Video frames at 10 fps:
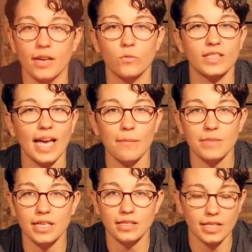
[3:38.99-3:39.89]
And what that
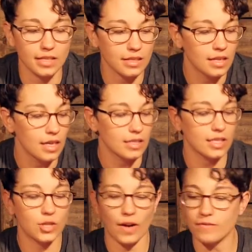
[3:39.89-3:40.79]
means is
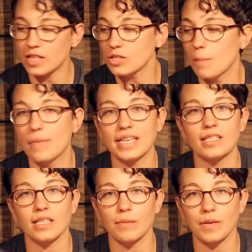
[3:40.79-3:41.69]
since you have such a big
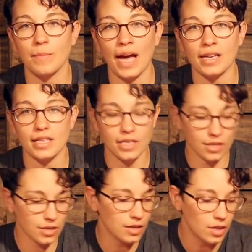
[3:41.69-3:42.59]
sleeping mat
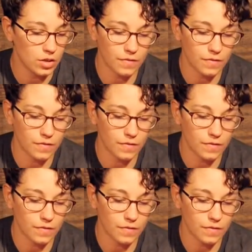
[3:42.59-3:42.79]
here,